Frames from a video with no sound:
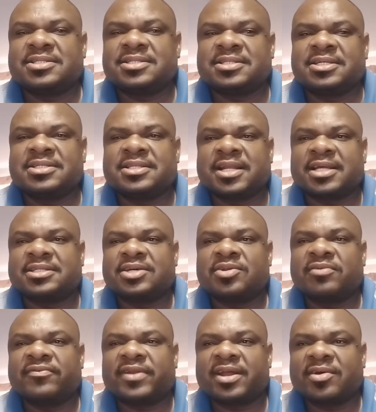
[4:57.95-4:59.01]
destruction
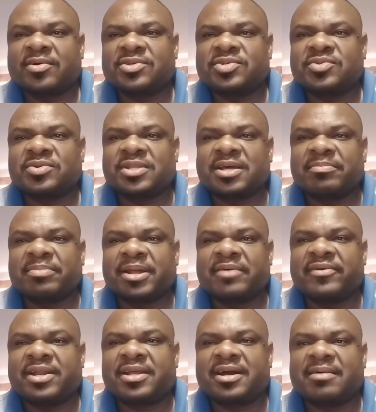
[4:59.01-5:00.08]
of records to the
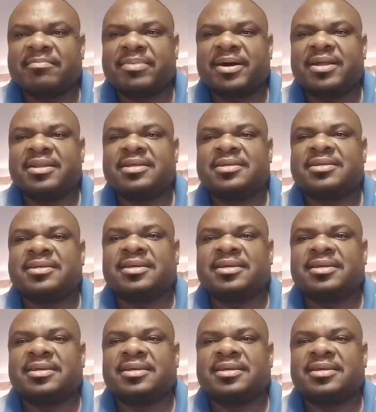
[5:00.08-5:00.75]
private company